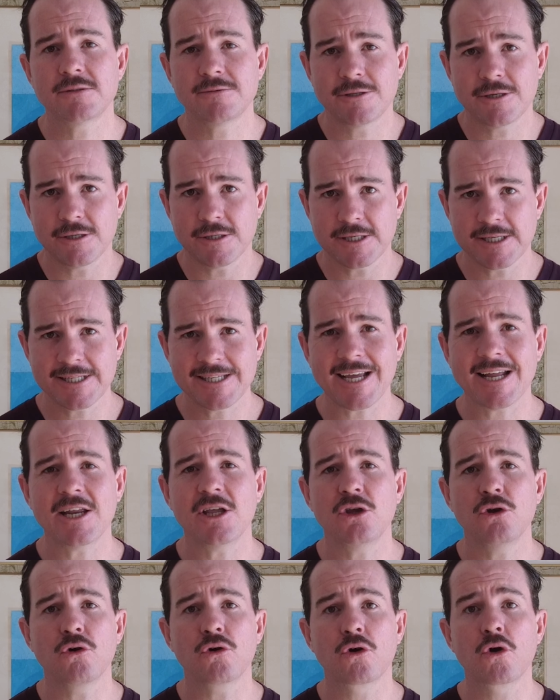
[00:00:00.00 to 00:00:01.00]
to study
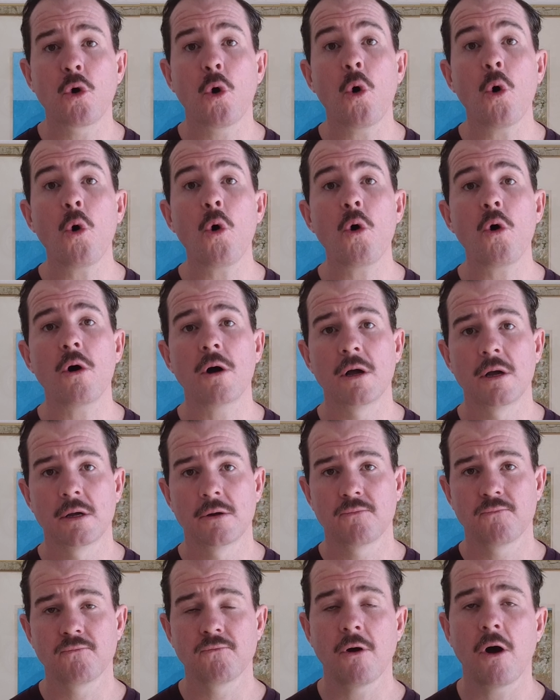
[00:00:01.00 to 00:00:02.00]
your core
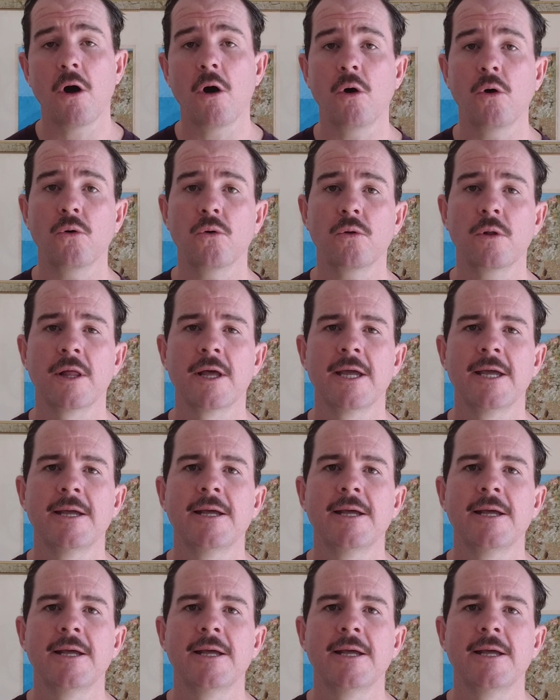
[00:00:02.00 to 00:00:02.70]
role